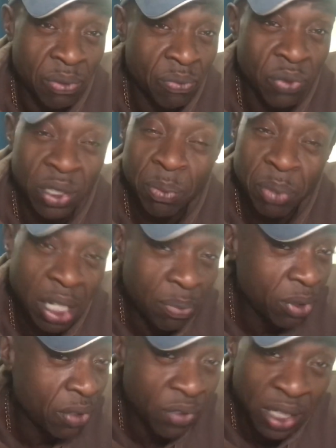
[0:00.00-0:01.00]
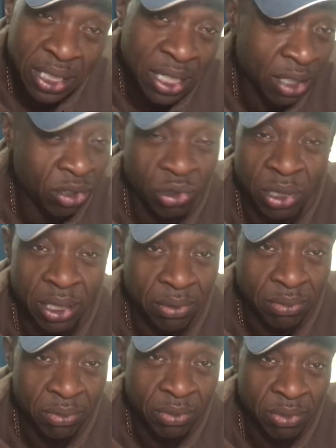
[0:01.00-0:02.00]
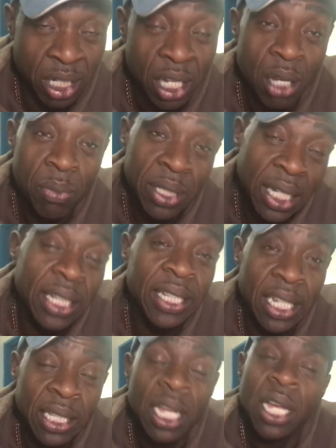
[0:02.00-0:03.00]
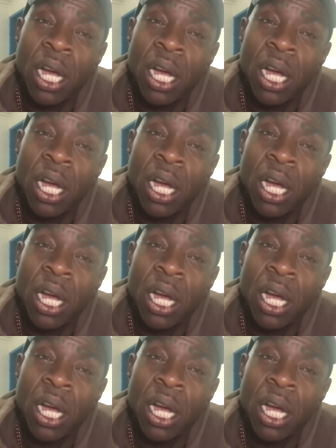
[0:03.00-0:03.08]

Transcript: for the people of this country, right? But then again,